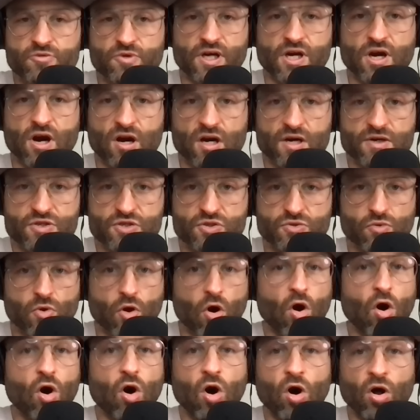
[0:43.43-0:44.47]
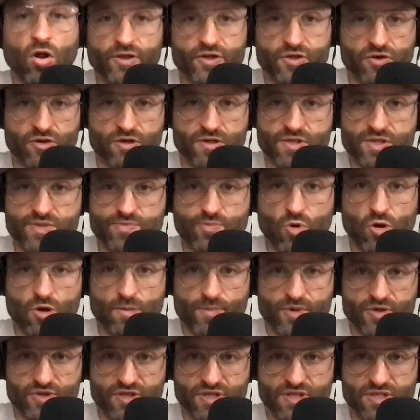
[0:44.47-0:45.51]
And in regard to all endurance
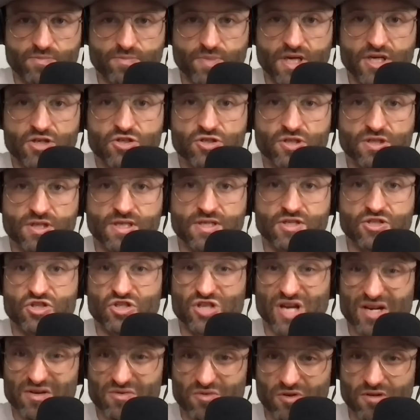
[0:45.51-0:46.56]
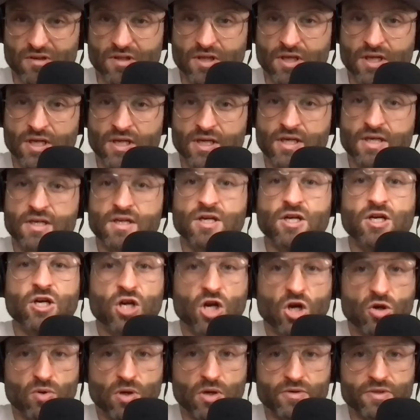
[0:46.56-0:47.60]
sport participation in general,
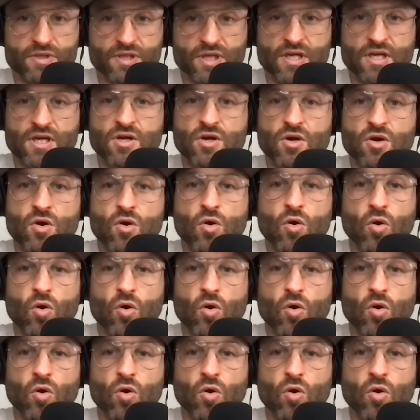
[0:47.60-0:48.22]
quote,